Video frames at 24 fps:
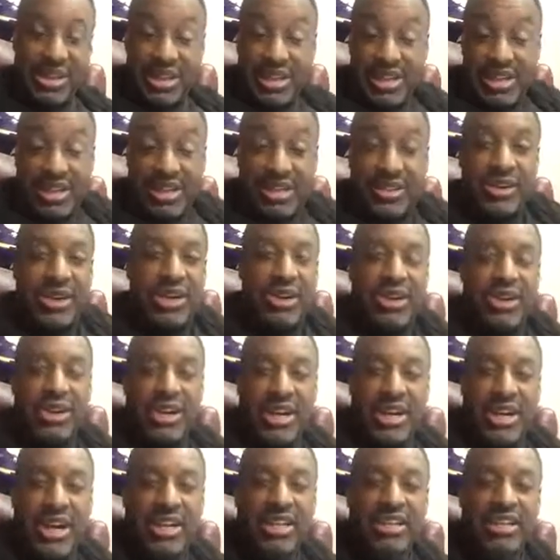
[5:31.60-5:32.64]
I don't know.
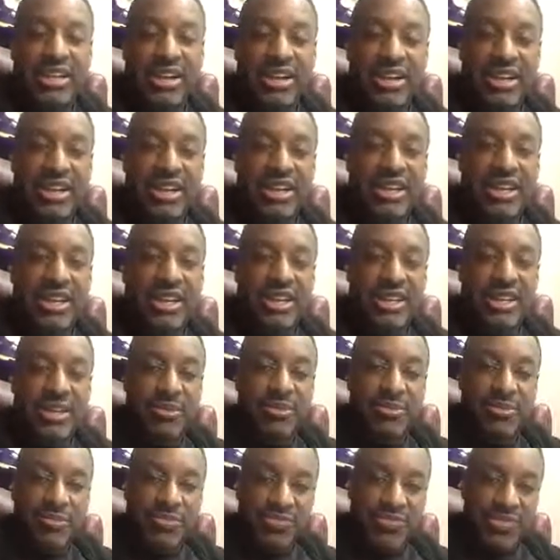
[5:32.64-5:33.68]
And then I started to tell
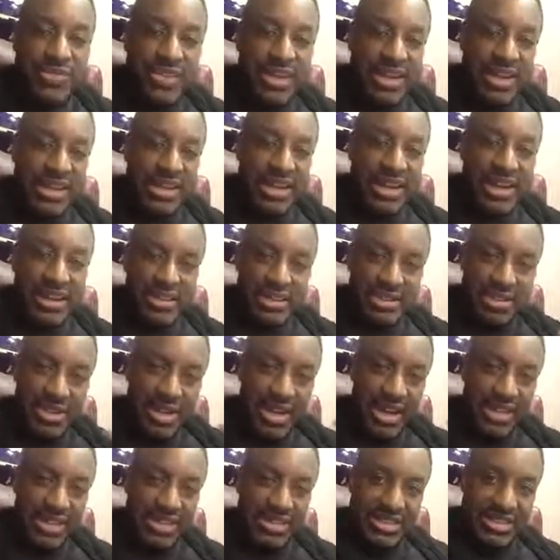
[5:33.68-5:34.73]
him that I was
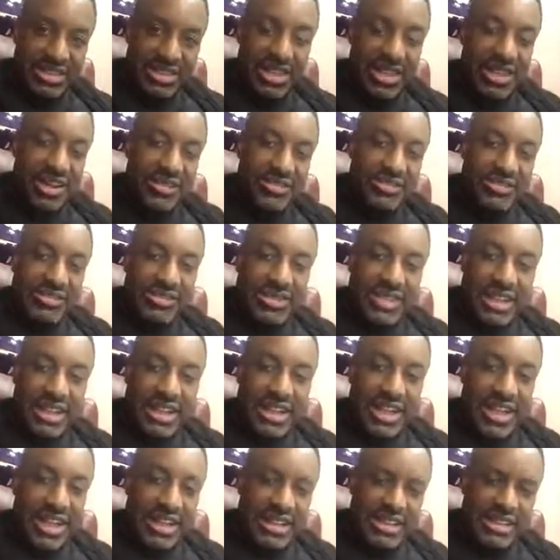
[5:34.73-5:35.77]
trying this stuff.
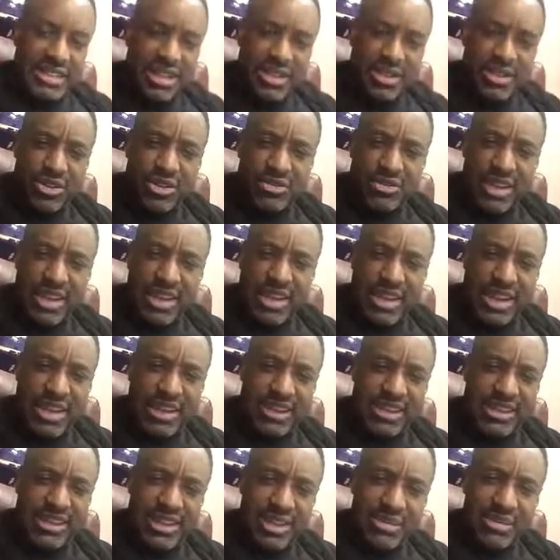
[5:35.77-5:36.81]
And he said, "You mean
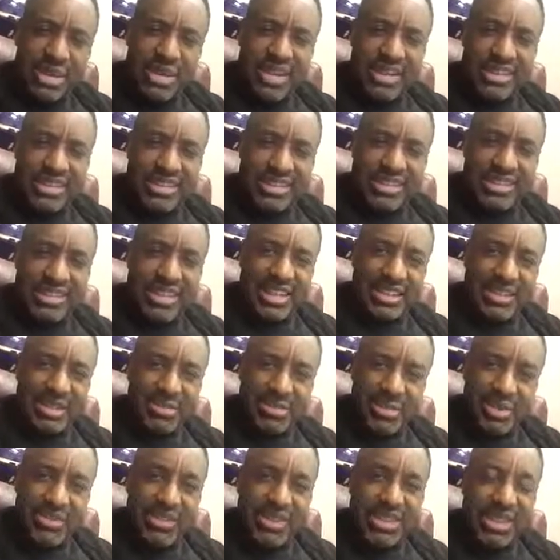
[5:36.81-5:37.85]
like Limitless, like the
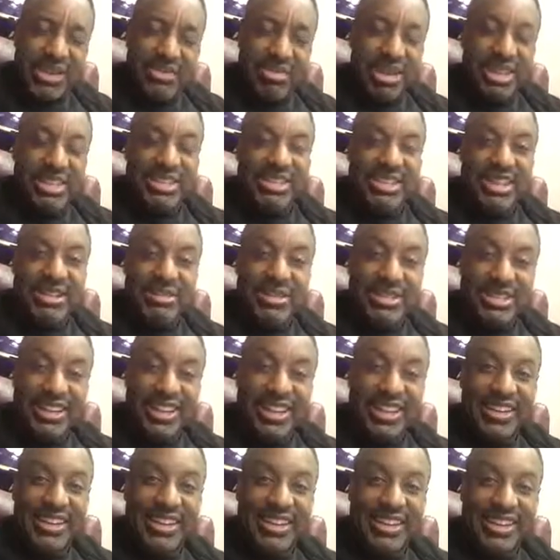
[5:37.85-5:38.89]
movie Limitless?" And I was
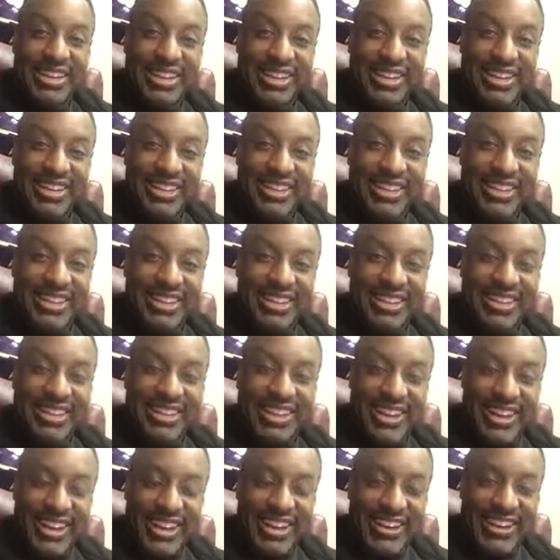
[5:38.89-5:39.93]
like,
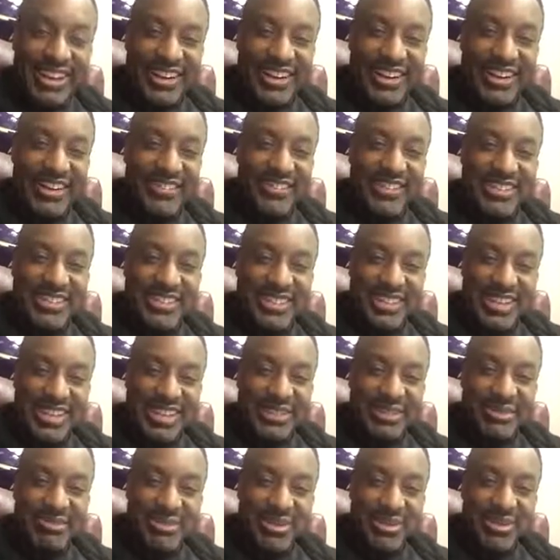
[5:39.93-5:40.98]
yeah, now obviously
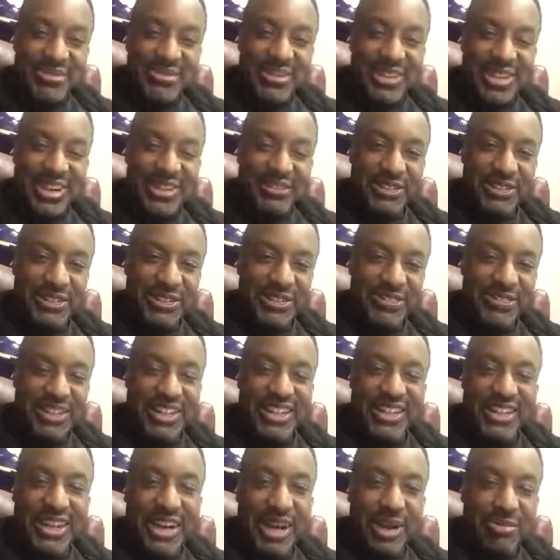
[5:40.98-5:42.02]
that's a movie and it was over
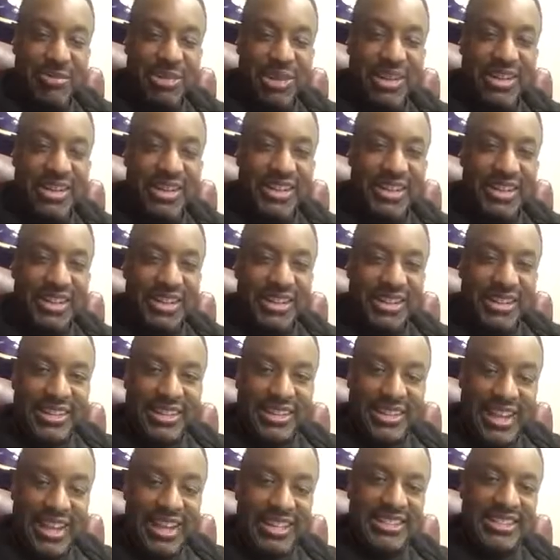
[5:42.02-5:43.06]
the top, but
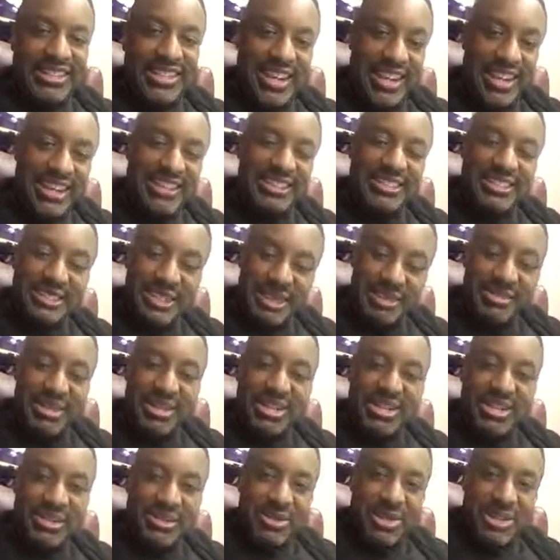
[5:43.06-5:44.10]
that's kind of
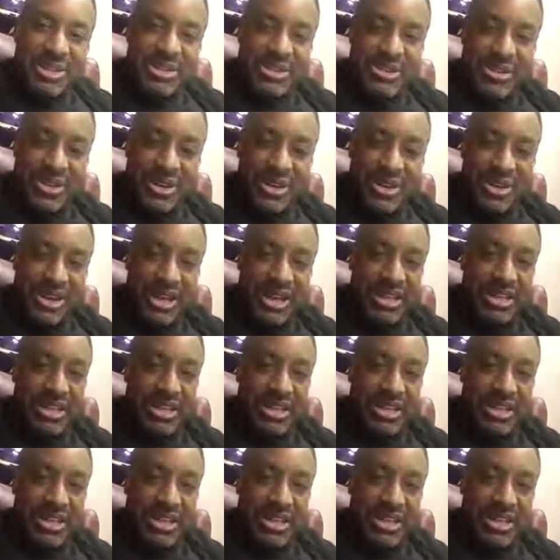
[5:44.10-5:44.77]
similar to what's going on.